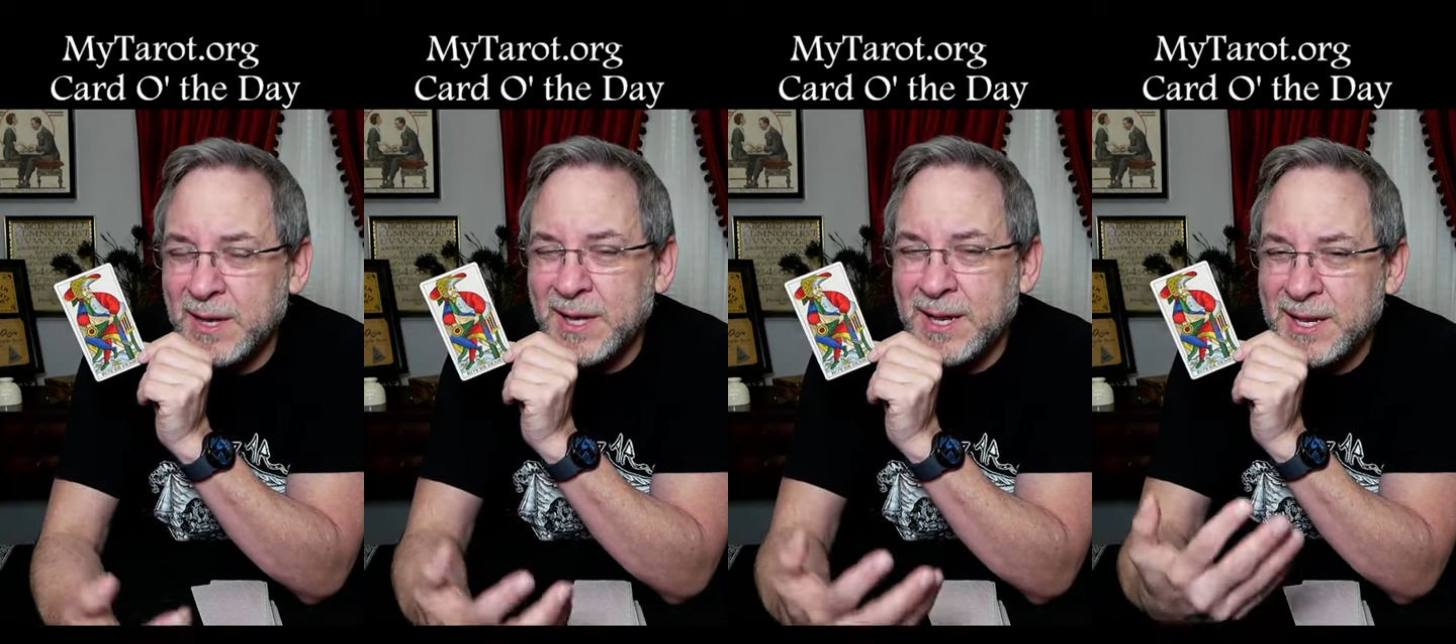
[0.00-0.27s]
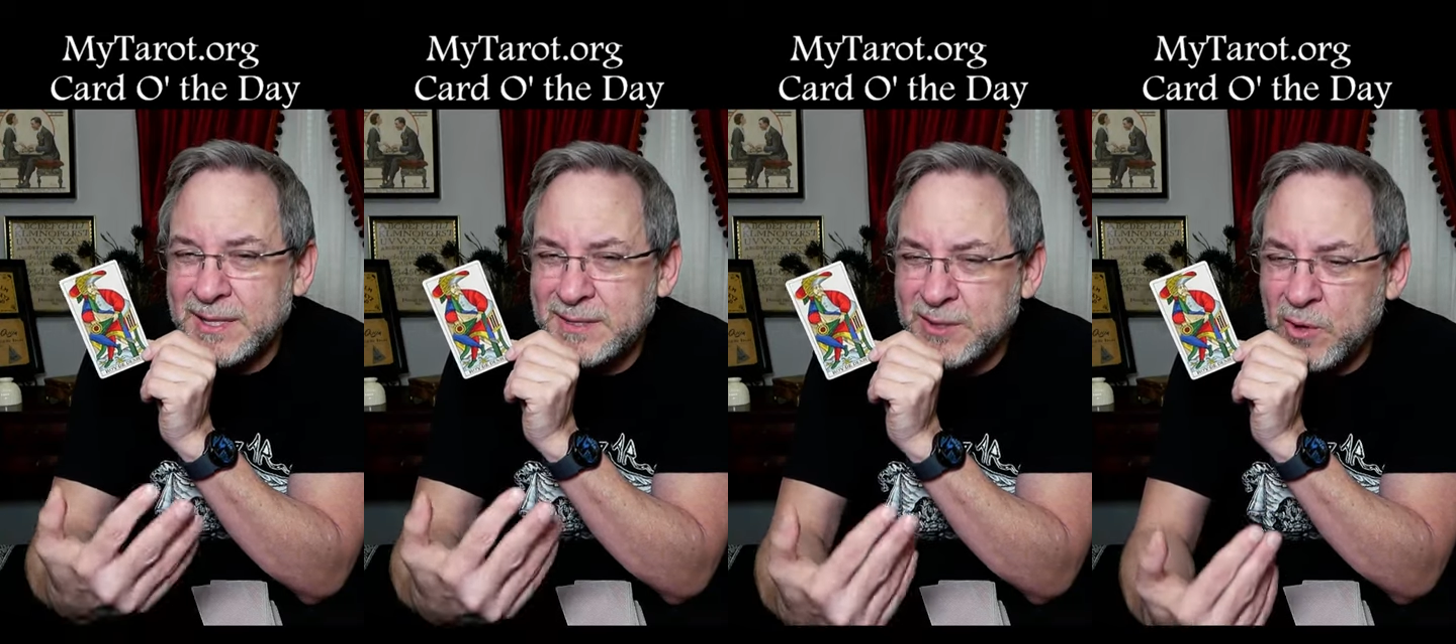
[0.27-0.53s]

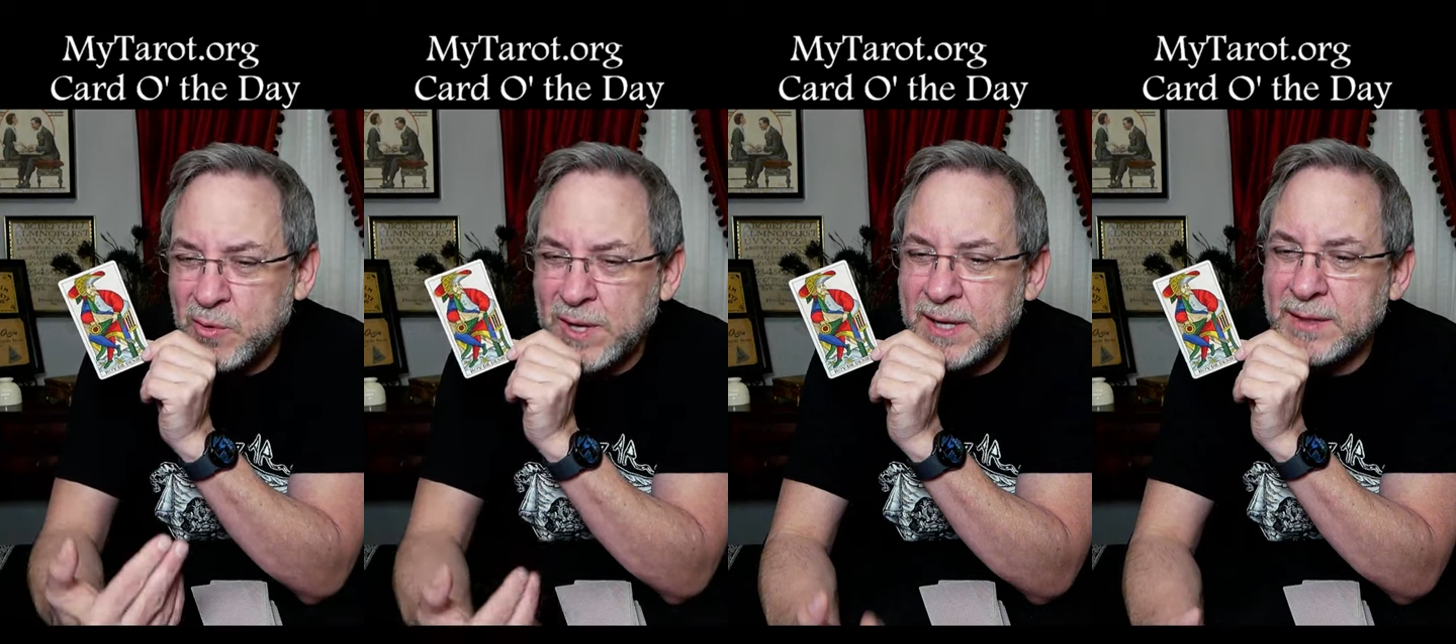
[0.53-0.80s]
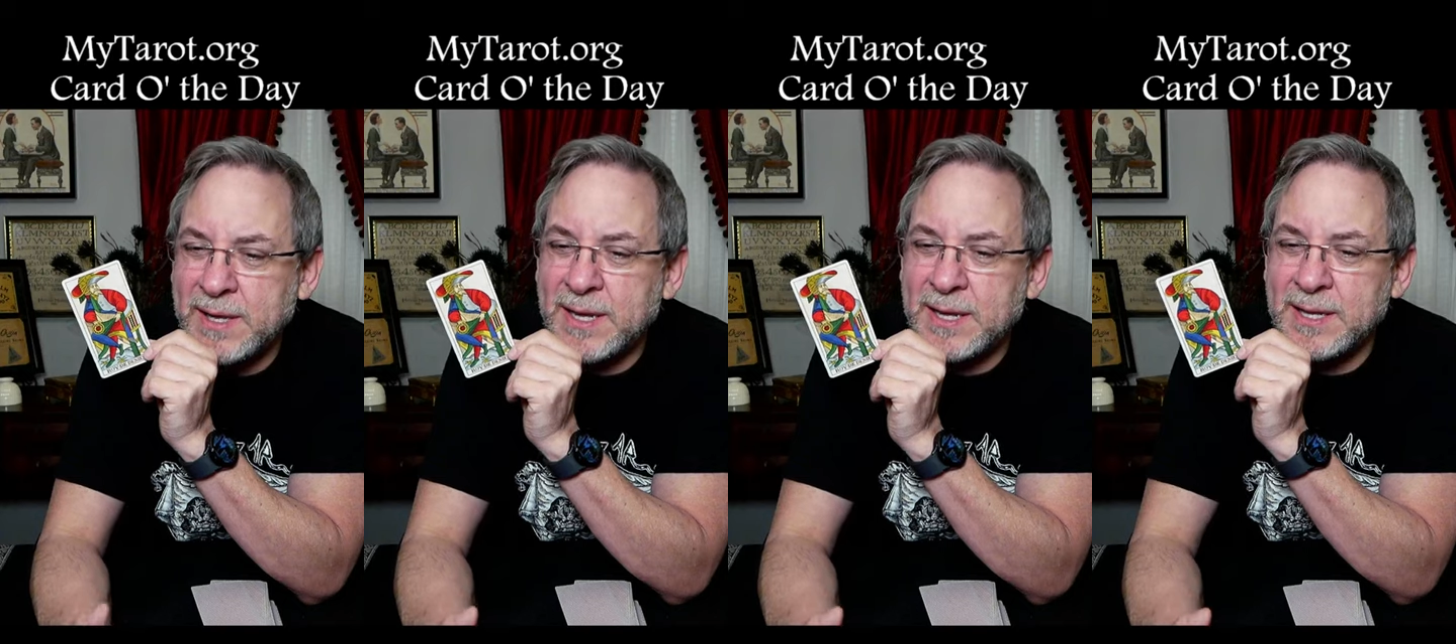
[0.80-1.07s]
Let's go down
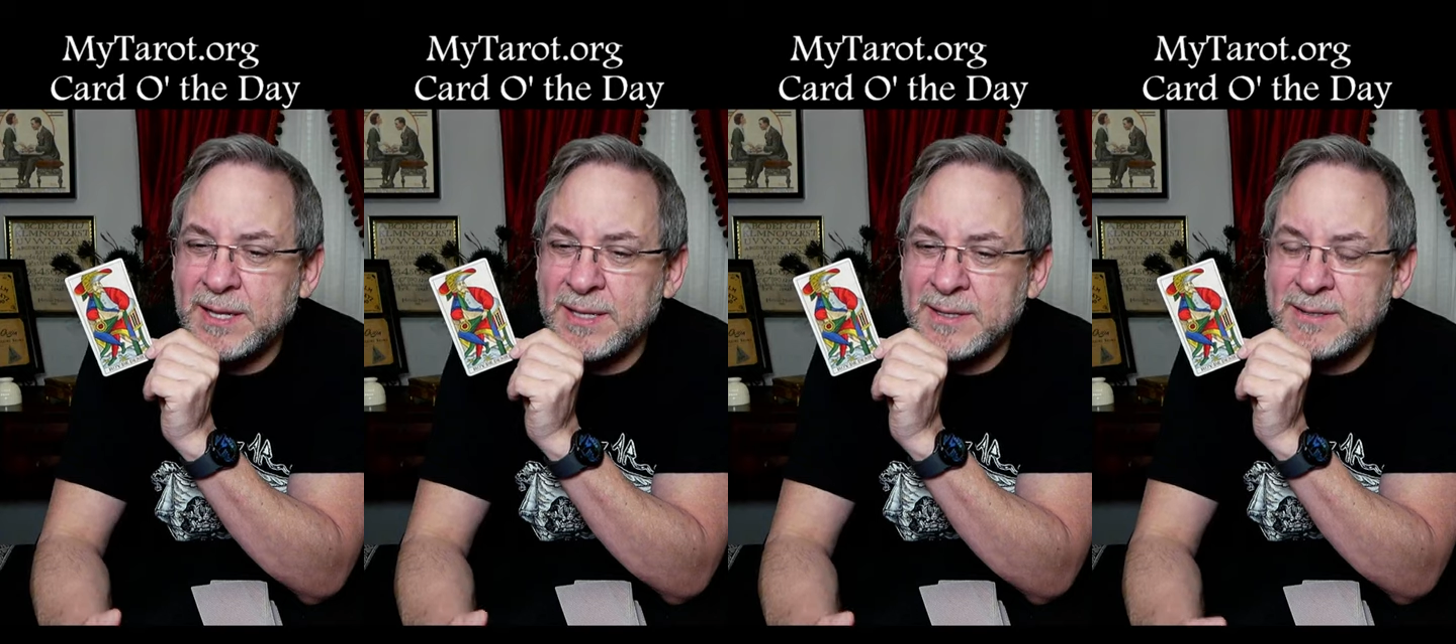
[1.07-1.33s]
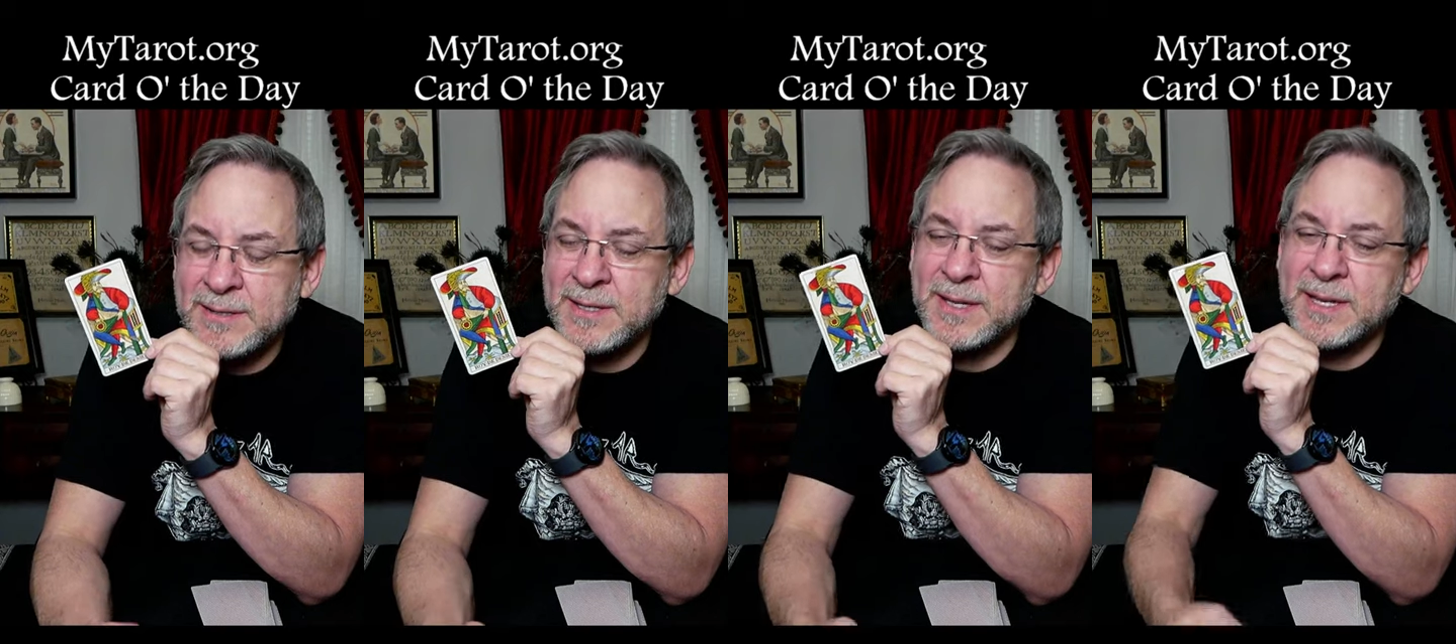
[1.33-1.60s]
that
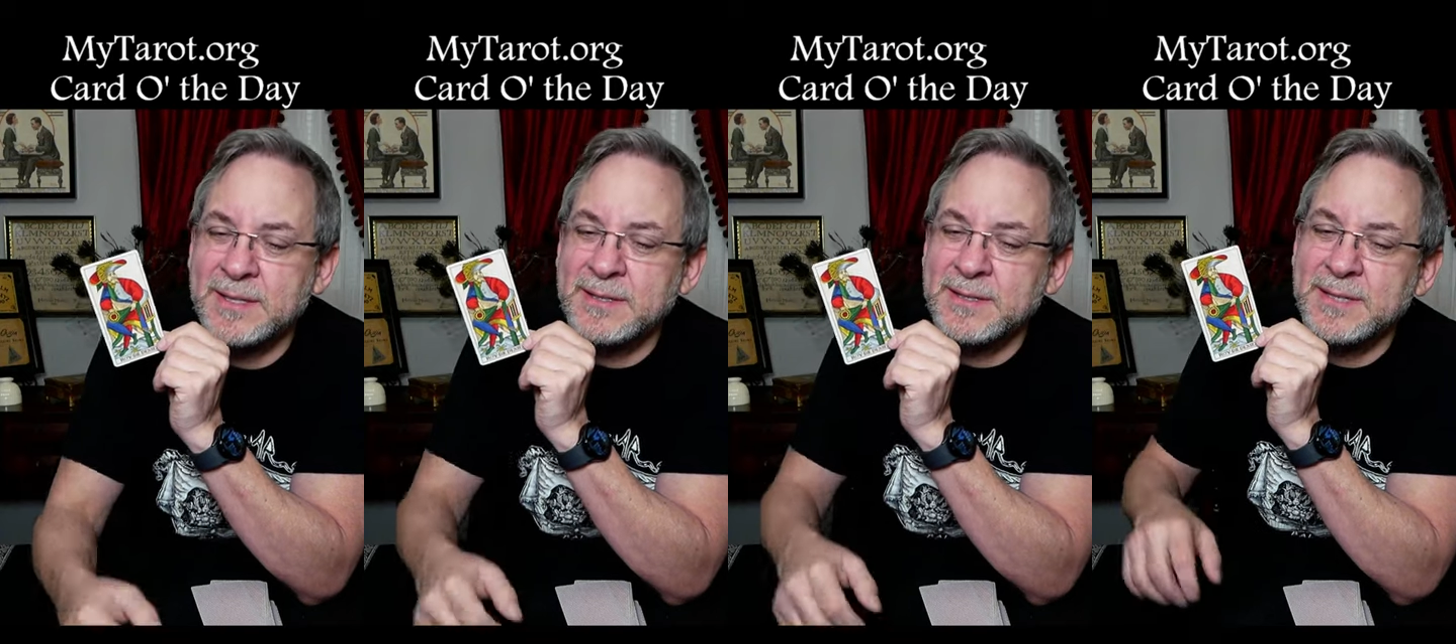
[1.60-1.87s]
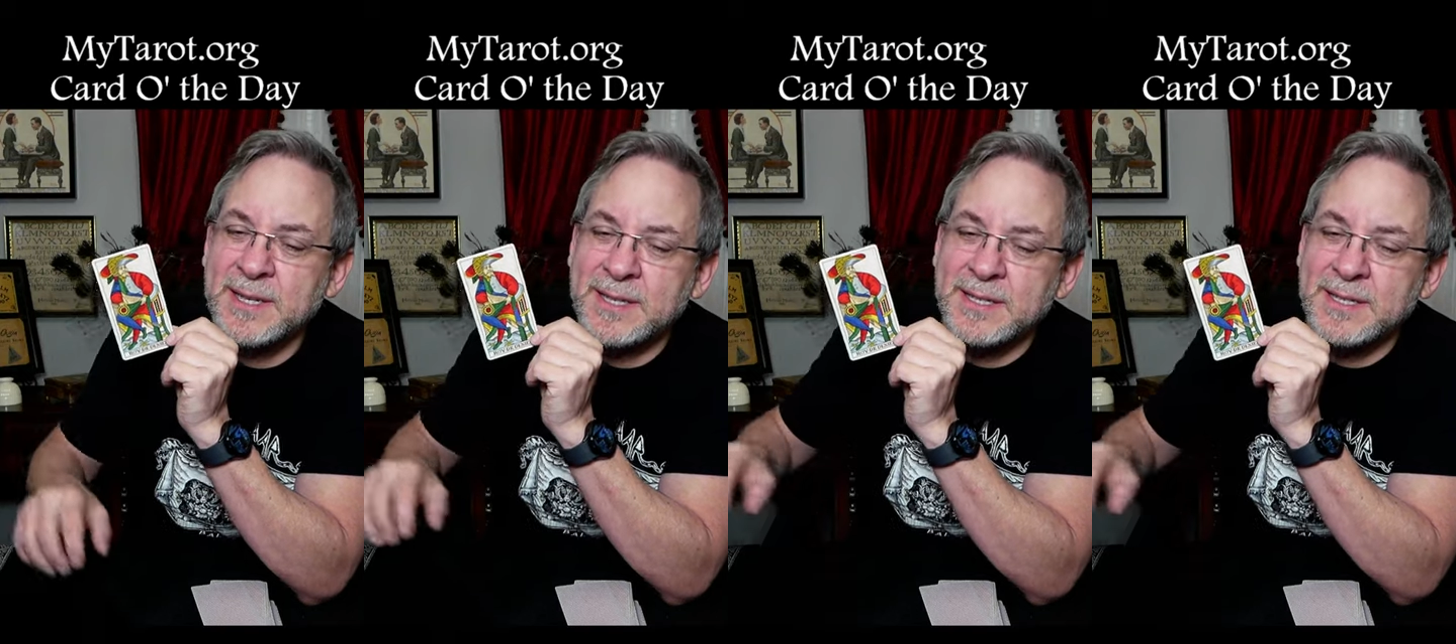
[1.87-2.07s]
list and let's say,